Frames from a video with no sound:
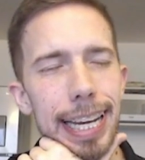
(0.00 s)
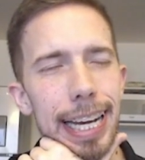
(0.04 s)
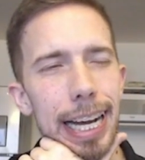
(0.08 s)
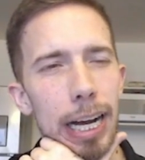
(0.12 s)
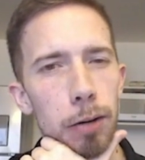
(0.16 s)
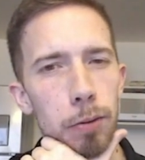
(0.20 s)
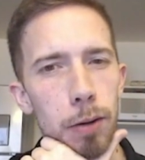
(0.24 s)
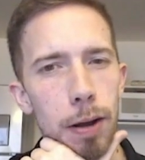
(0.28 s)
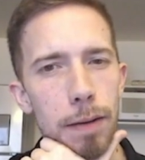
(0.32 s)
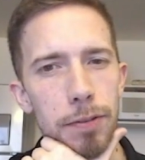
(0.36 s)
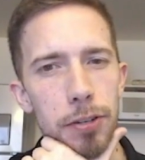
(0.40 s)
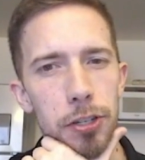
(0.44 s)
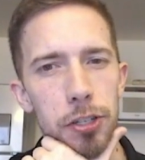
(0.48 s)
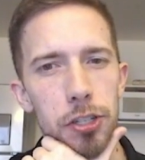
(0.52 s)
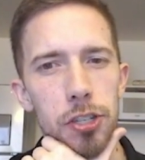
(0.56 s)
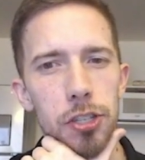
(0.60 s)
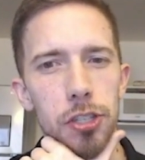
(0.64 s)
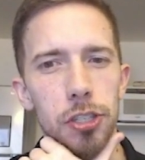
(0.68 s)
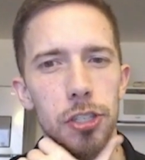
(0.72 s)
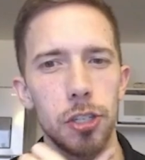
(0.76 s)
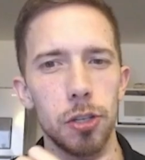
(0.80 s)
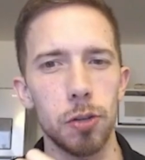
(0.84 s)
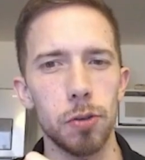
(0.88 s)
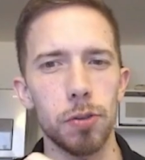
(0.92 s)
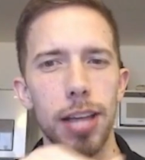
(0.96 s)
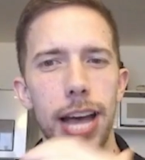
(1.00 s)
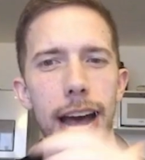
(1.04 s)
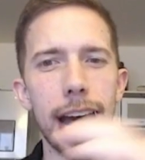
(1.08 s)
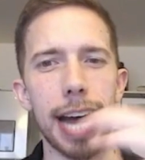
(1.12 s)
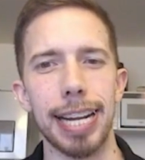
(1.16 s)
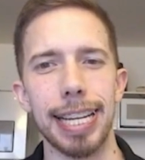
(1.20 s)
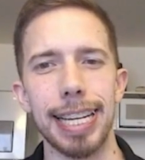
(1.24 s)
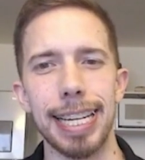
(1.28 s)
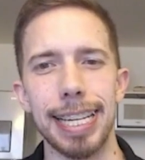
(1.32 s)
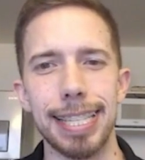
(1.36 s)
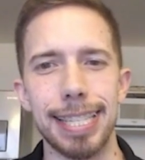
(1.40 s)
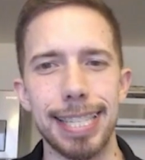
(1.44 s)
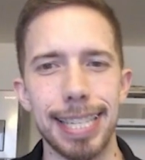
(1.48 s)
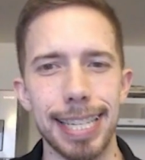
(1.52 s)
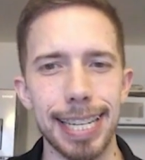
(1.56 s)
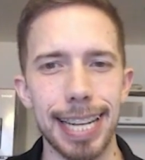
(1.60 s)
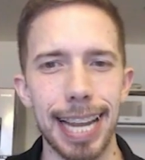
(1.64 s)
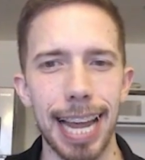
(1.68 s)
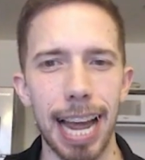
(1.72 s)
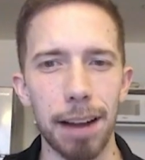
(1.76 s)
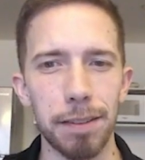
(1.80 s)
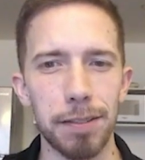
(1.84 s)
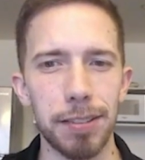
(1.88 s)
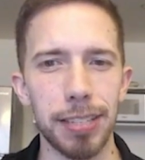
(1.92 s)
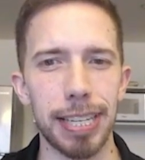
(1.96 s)
However, to do that, he did
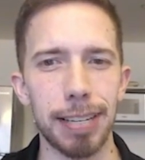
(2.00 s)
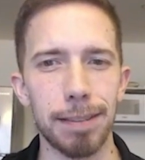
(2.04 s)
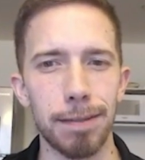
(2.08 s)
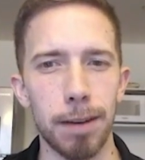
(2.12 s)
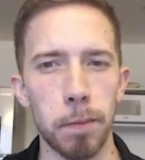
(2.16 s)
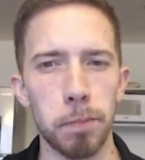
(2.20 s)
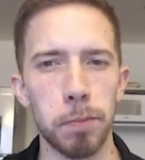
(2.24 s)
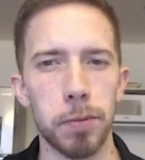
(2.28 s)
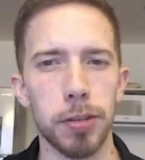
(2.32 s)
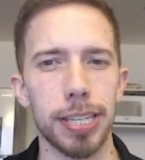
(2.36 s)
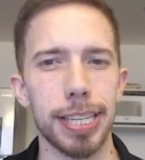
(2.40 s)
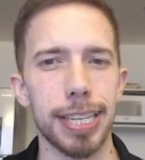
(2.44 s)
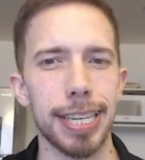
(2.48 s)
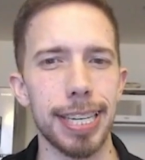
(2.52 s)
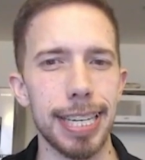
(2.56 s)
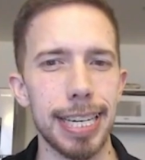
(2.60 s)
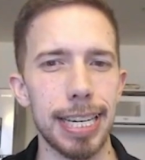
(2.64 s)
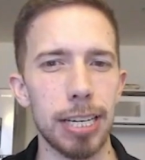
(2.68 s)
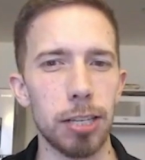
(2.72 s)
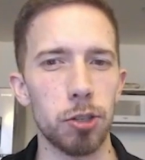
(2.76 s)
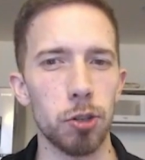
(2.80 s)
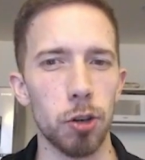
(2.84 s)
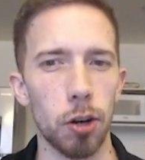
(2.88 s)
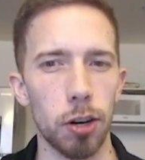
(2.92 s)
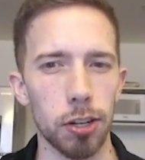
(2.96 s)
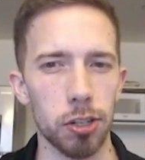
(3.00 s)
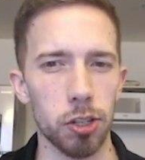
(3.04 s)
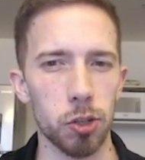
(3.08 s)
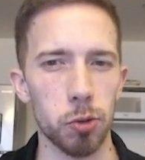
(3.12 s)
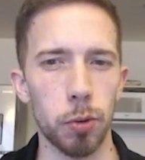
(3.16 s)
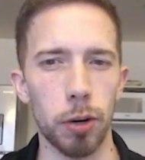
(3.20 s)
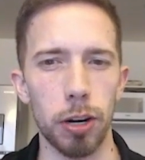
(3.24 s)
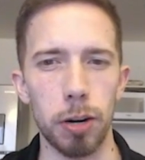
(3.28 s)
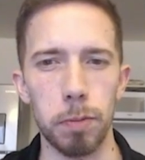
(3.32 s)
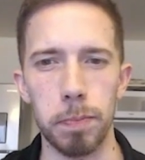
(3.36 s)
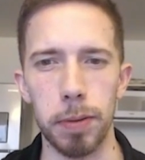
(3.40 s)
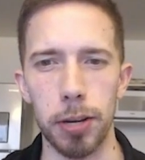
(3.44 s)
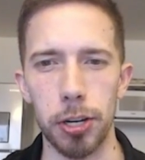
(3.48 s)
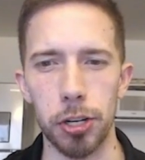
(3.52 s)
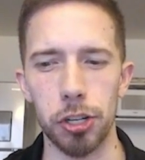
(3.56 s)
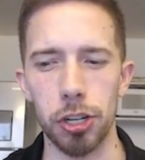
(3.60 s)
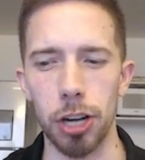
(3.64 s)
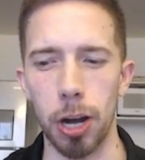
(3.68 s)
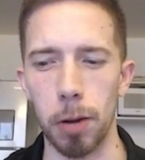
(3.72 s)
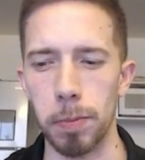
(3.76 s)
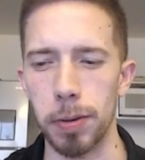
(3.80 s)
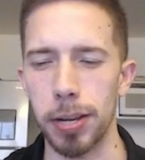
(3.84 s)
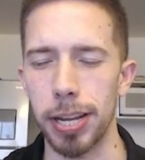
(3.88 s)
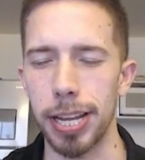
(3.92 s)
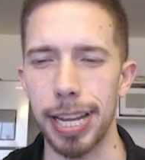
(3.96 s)
have to give up the key dark squared
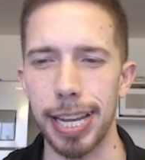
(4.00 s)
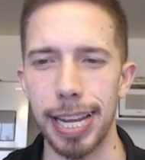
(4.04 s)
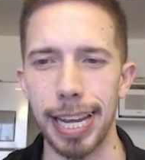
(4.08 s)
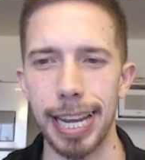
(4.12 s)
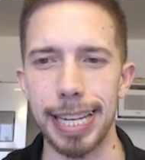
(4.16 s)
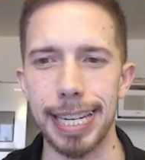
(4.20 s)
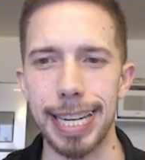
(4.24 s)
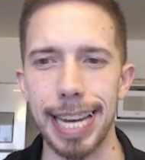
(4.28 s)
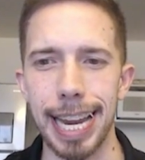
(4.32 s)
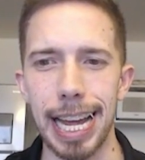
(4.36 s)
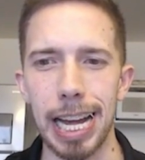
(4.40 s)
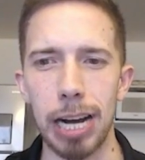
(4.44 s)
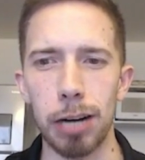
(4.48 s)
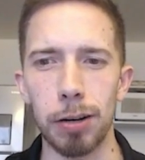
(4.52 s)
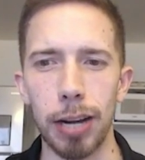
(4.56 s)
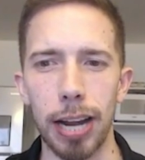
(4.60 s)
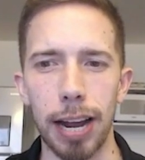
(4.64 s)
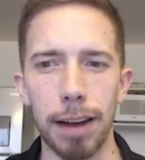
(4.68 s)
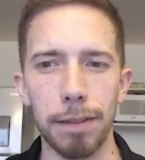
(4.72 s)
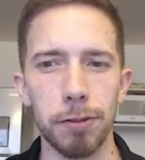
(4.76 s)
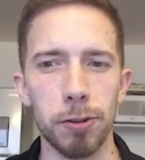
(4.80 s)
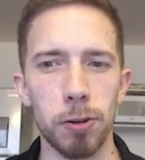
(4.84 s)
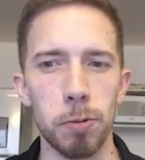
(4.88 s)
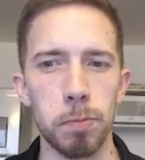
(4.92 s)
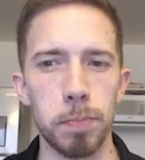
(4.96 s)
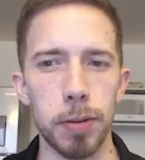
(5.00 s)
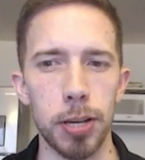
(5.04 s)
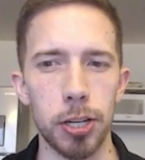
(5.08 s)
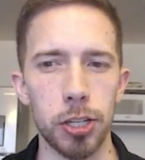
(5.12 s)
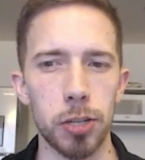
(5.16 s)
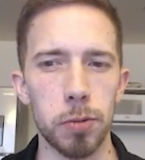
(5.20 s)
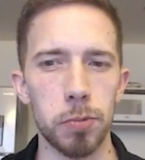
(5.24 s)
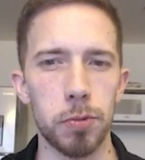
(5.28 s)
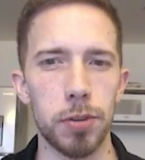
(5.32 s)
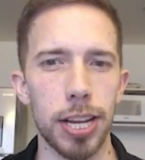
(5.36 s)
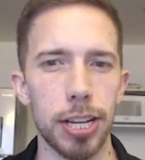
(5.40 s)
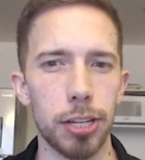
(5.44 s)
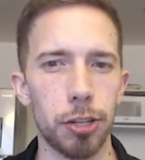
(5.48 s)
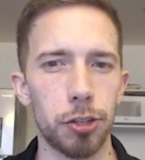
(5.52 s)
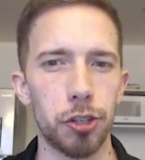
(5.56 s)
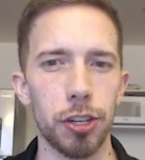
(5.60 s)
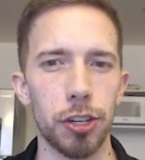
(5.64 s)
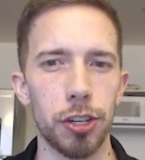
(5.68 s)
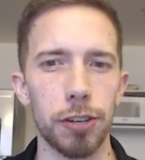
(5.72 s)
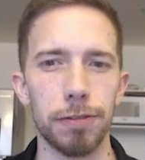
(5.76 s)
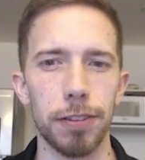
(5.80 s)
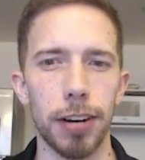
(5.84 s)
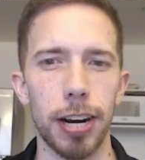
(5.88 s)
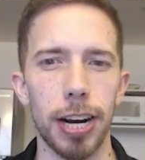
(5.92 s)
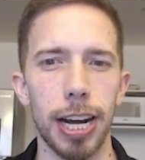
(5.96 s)
bishop, and now after bishop takes
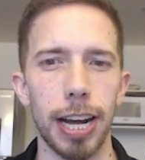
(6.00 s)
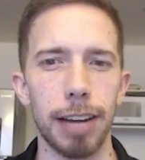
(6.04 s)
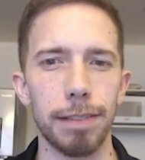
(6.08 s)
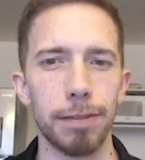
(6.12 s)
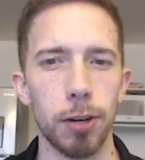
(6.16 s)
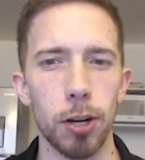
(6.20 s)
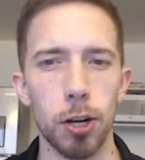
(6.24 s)
g5,